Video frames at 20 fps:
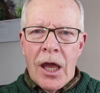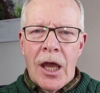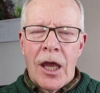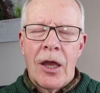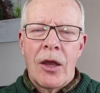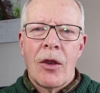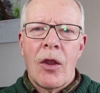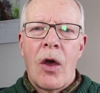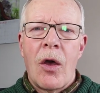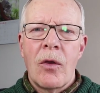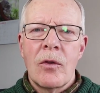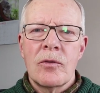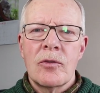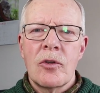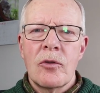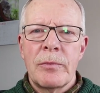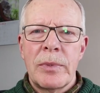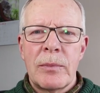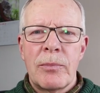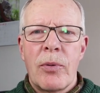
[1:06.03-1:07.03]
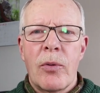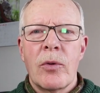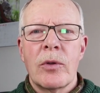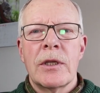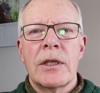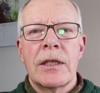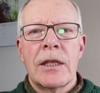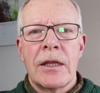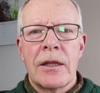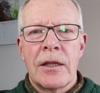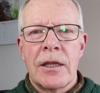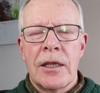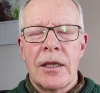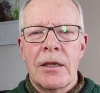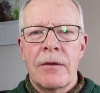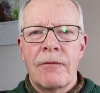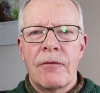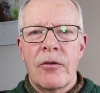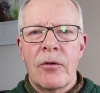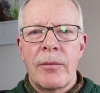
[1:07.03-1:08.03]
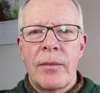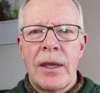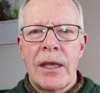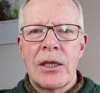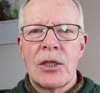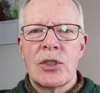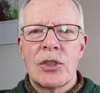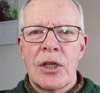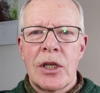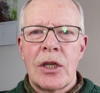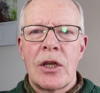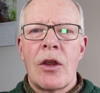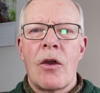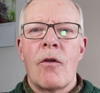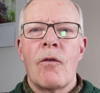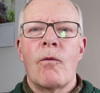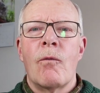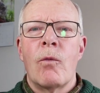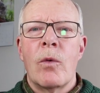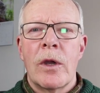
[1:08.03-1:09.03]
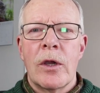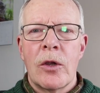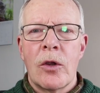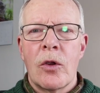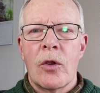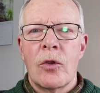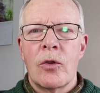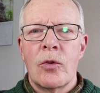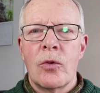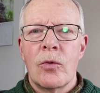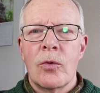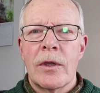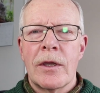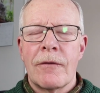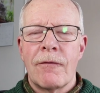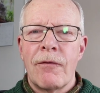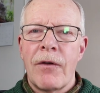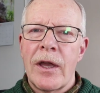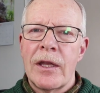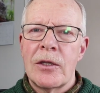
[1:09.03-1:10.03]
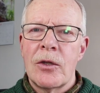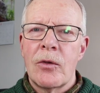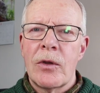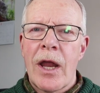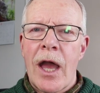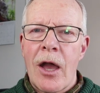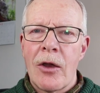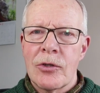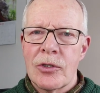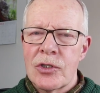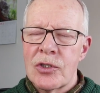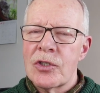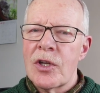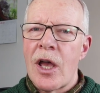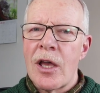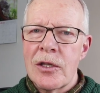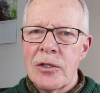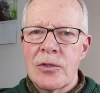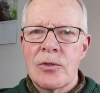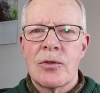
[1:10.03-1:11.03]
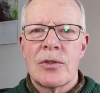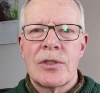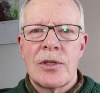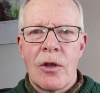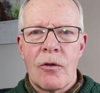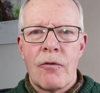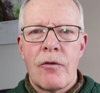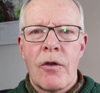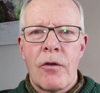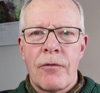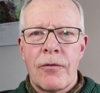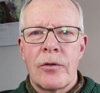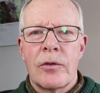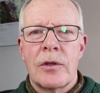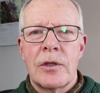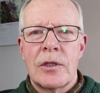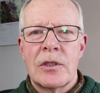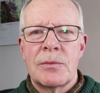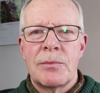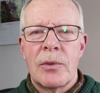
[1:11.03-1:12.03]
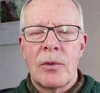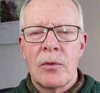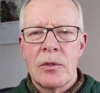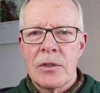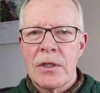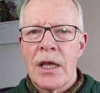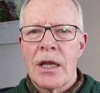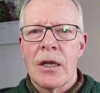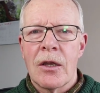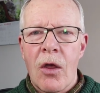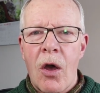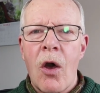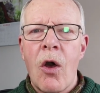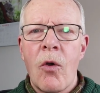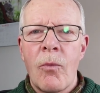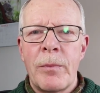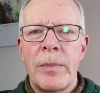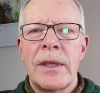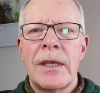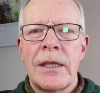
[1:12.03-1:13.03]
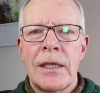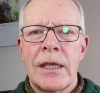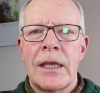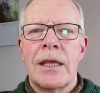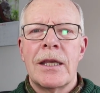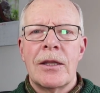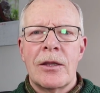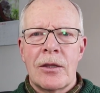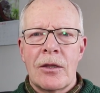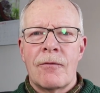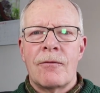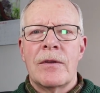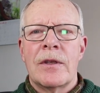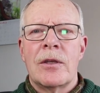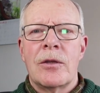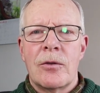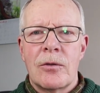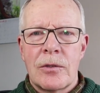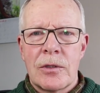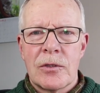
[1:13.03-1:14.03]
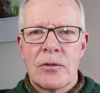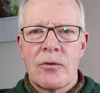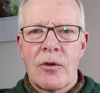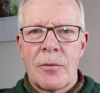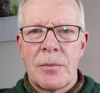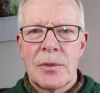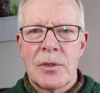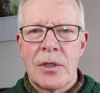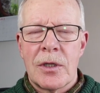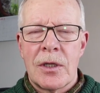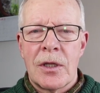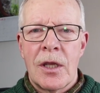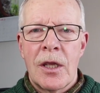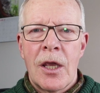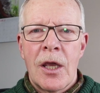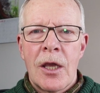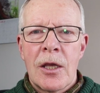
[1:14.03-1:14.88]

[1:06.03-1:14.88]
I'll also be putting the information where you can find out how to size yourself for these boots. That'll all be in the video description.